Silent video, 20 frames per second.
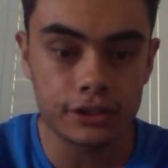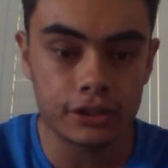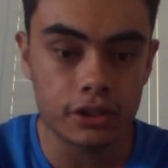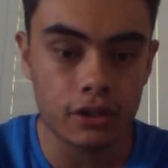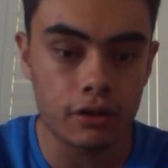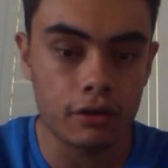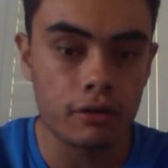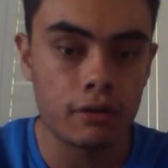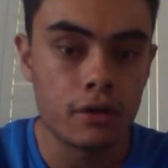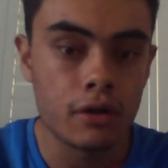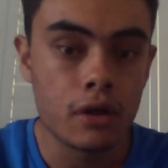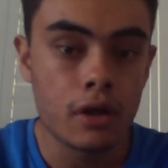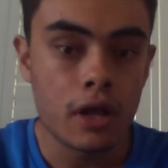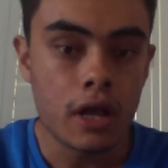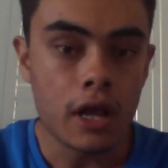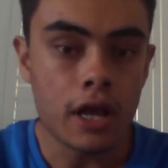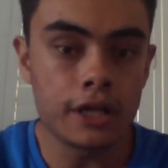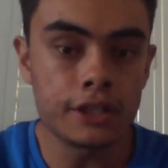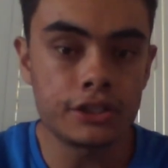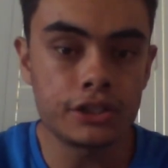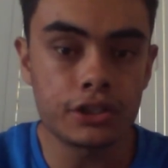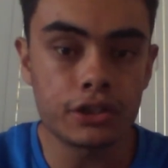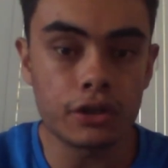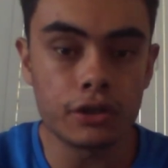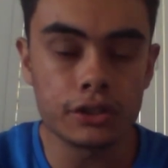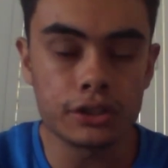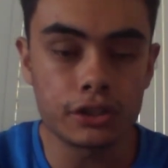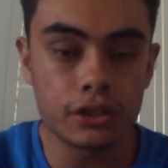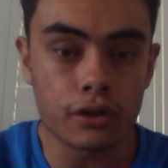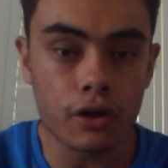So as you
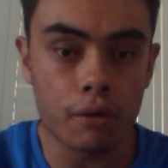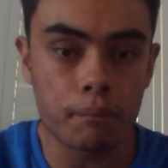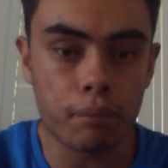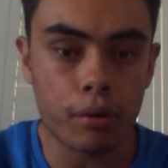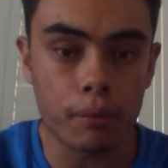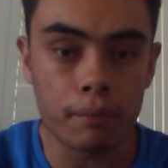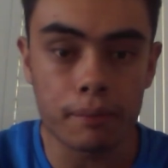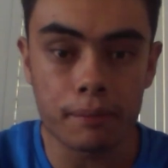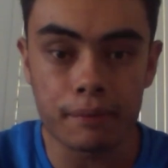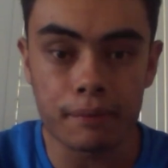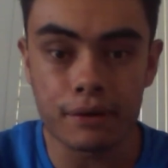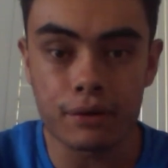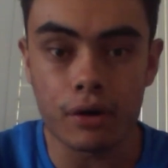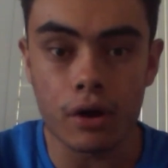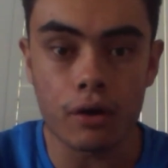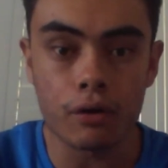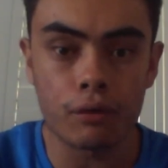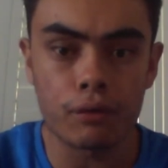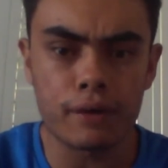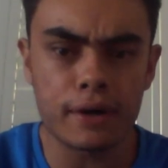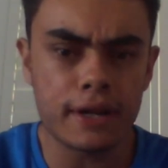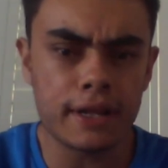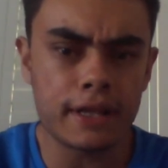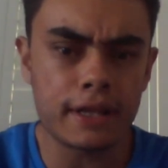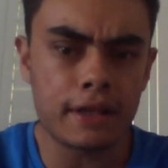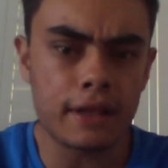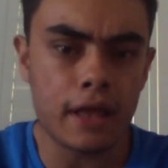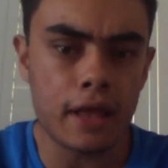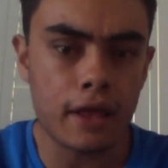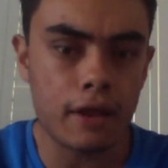guys probably know already,
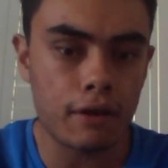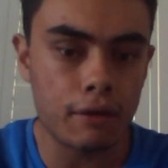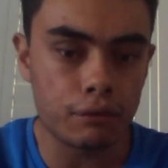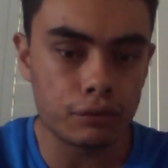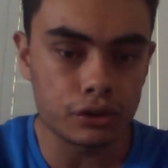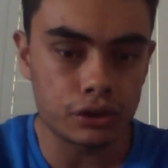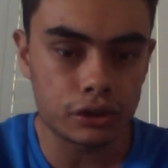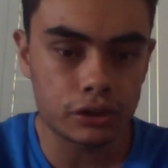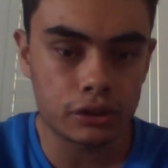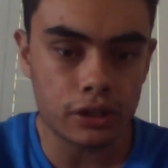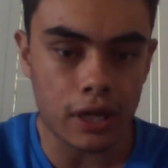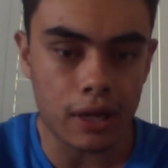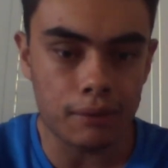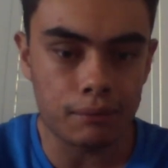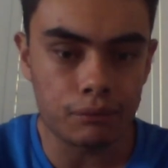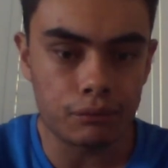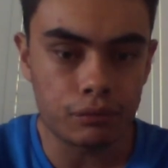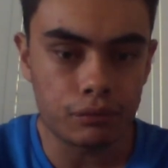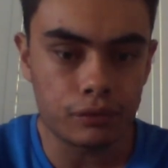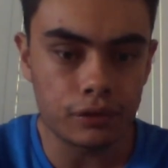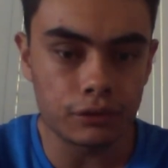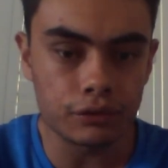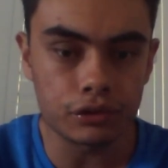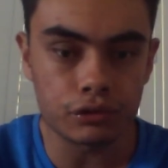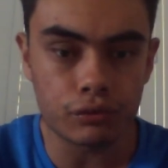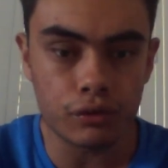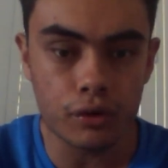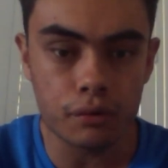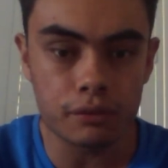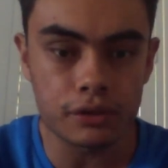it was there was
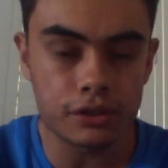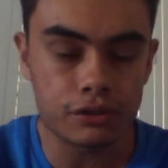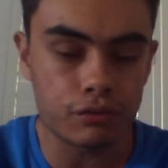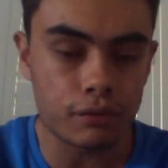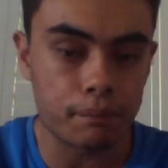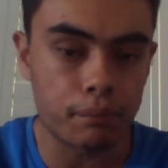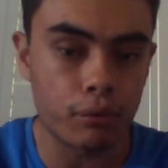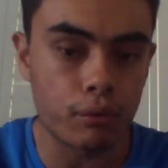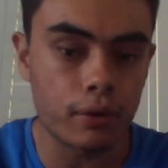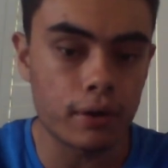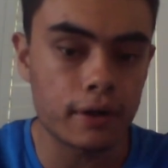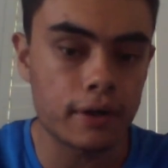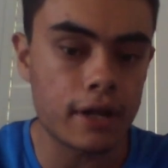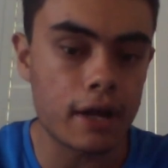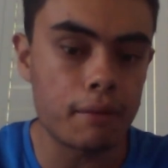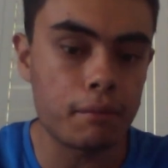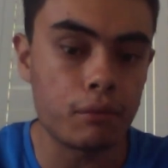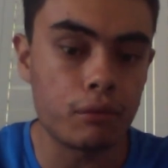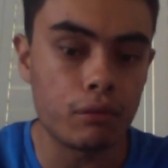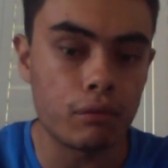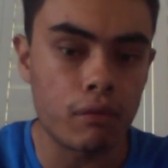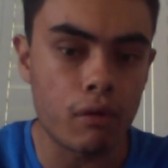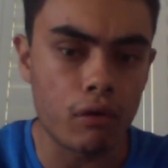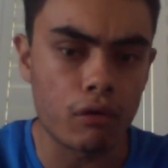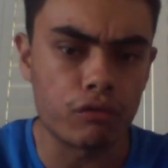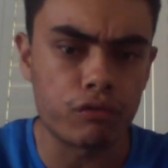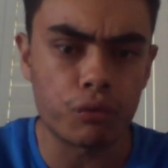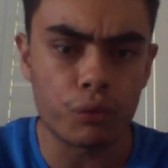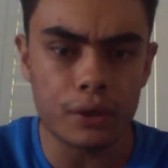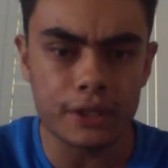rumours reported a couple
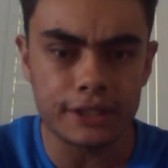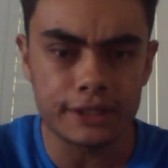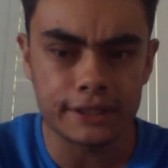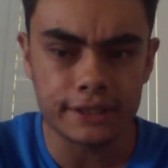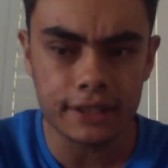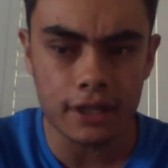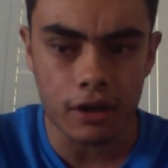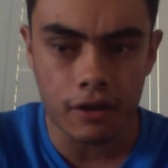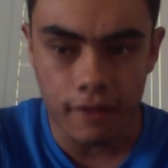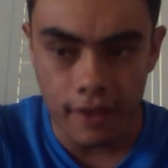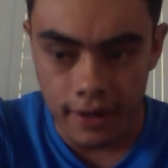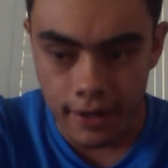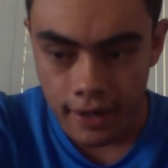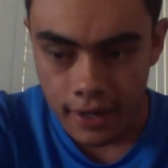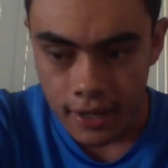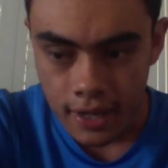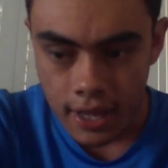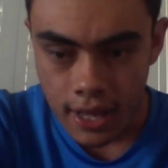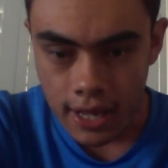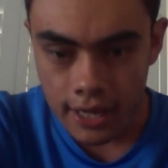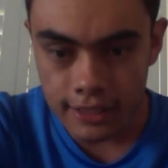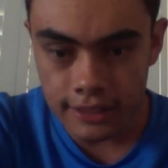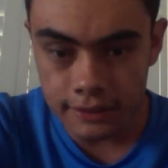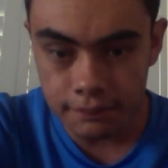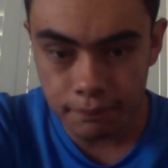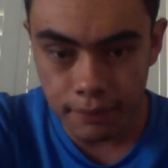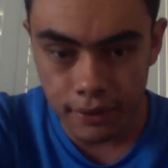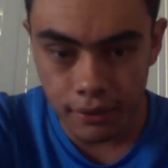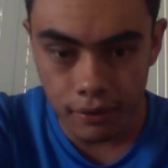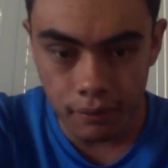of weeks ago that
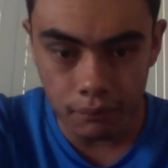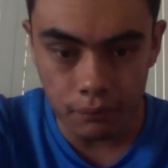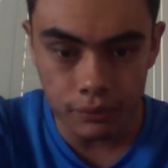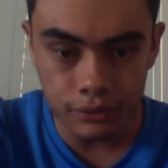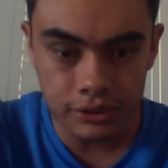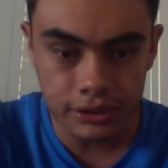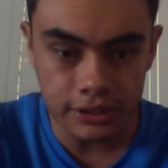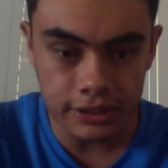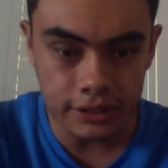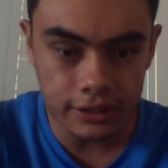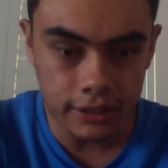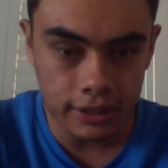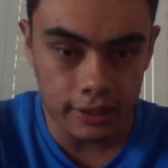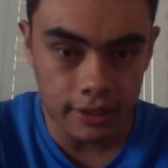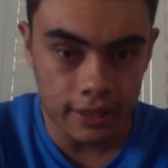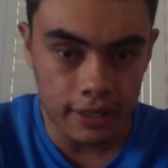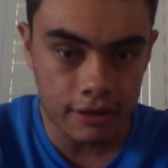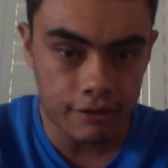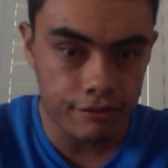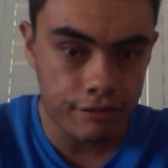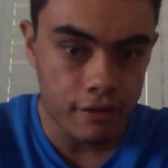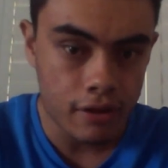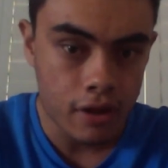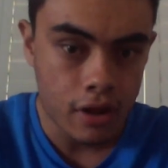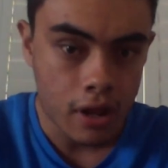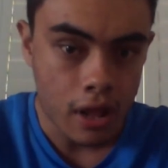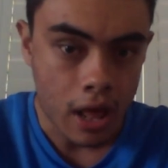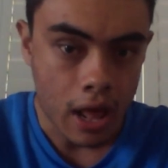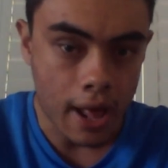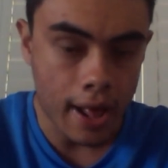Hayze Perham was set to leave
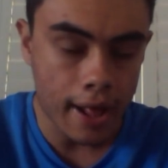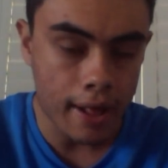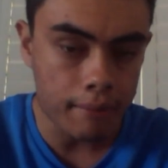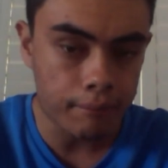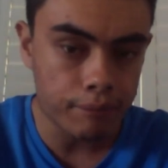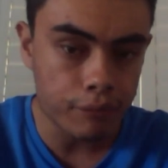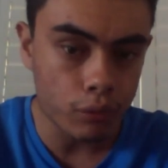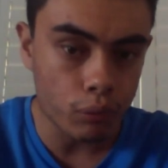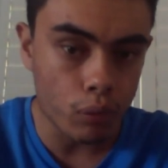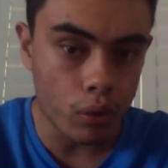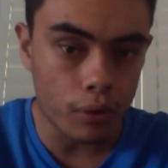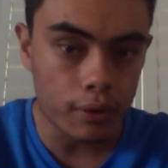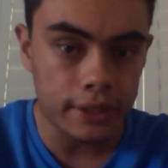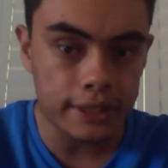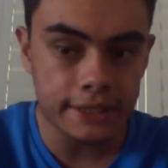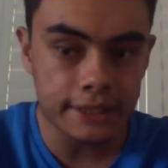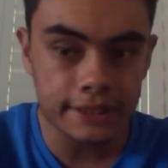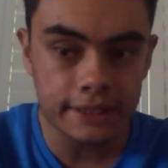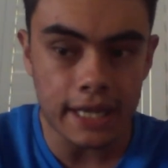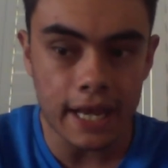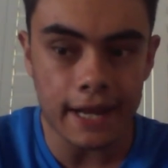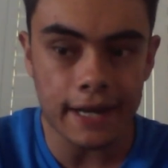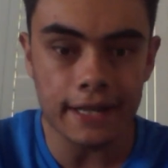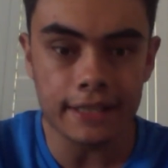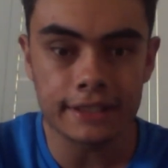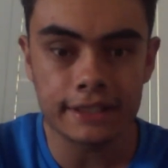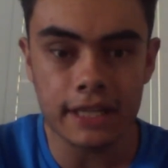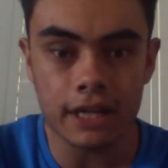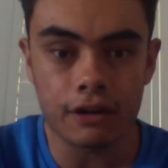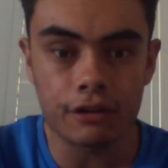the Warriors, and
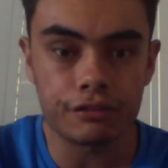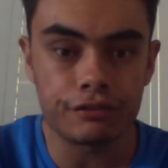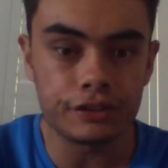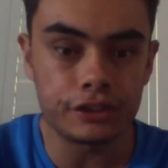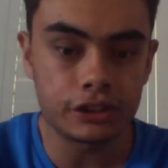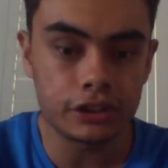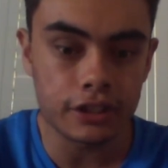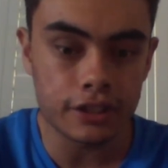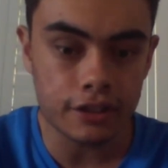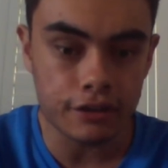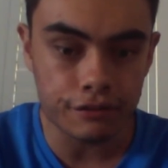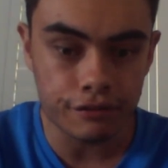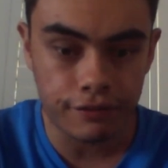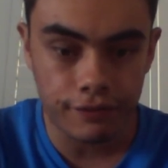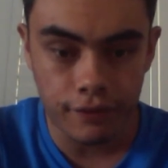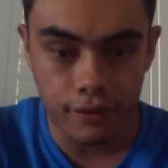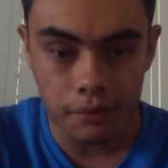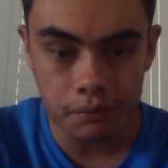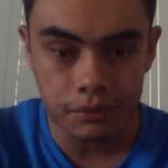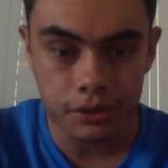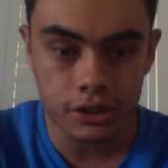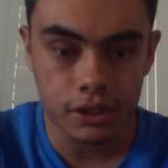it's now officially confirmed.